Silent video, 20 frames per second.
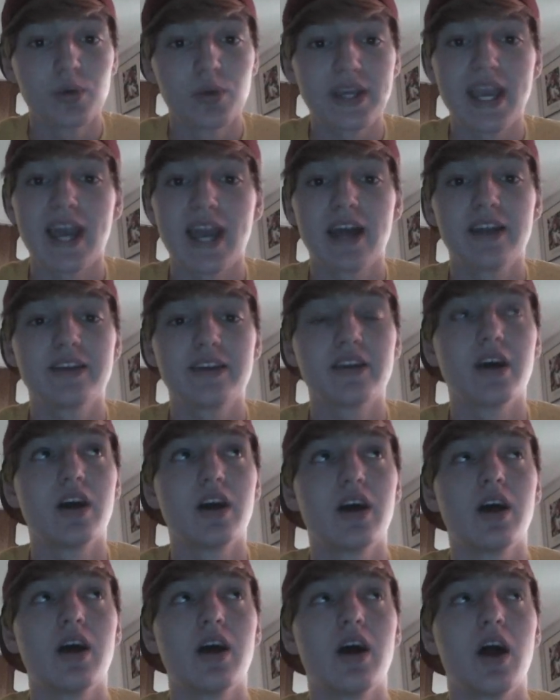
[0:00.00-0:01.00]
we had,
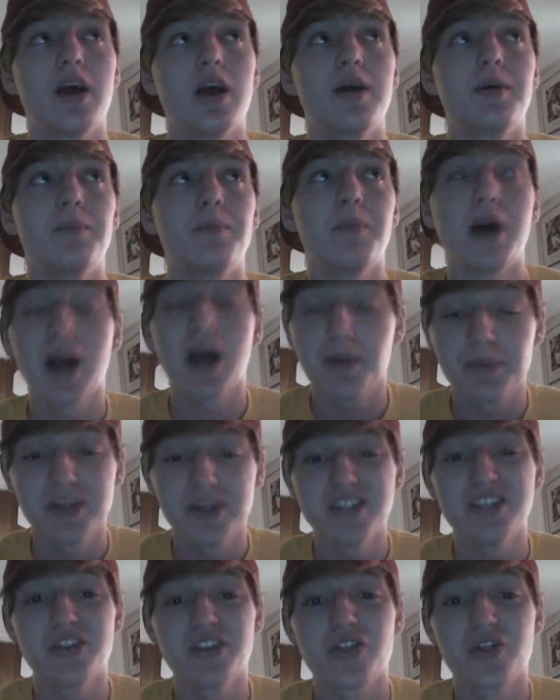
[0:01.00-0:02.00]
in my
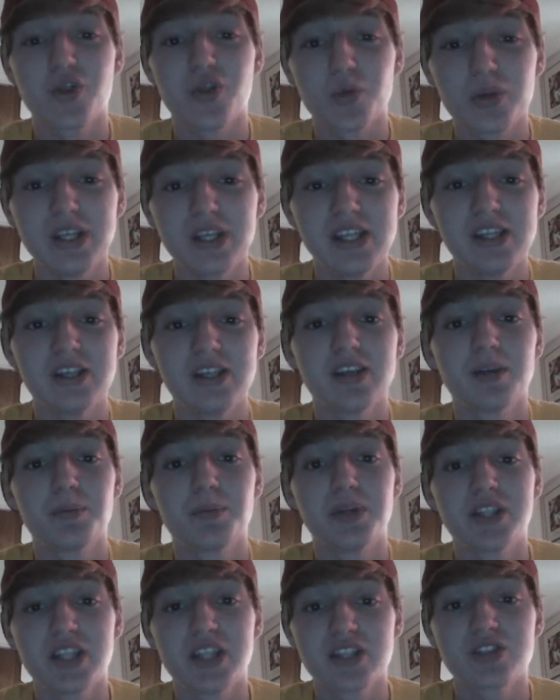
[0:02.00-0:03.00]
opinion, three
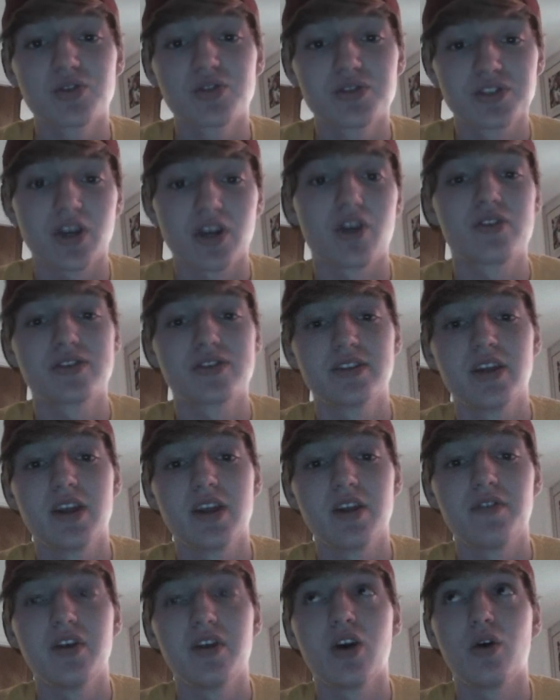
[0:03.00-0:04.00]
potential starters in the
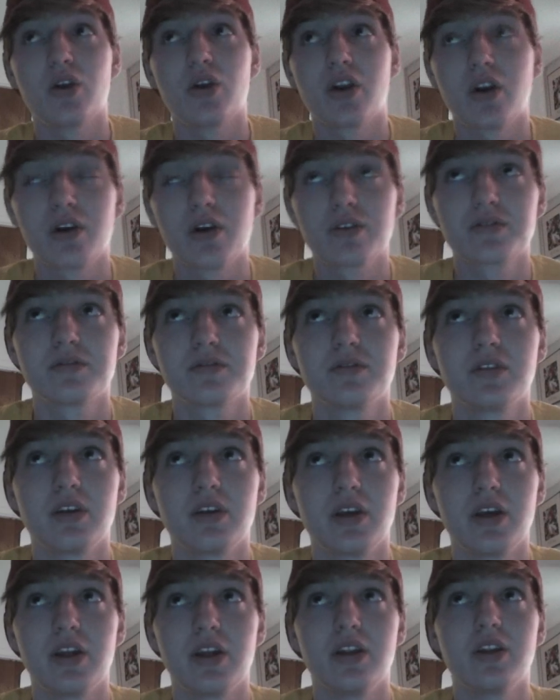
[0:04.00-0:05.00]
NFL
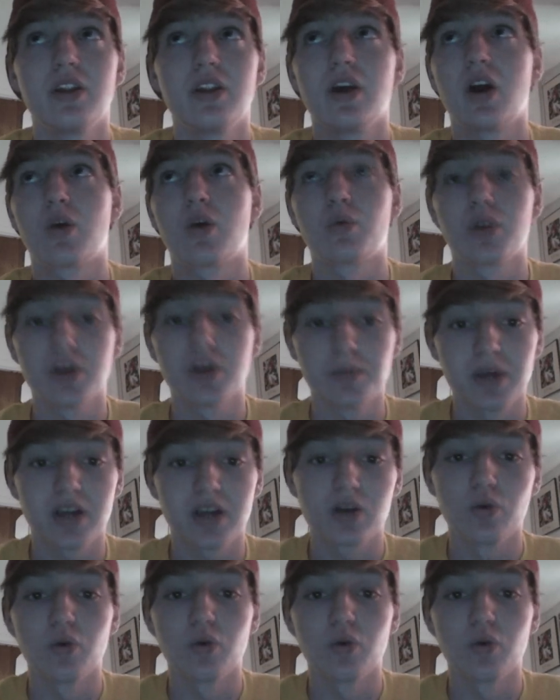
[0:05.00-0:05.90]
in our running back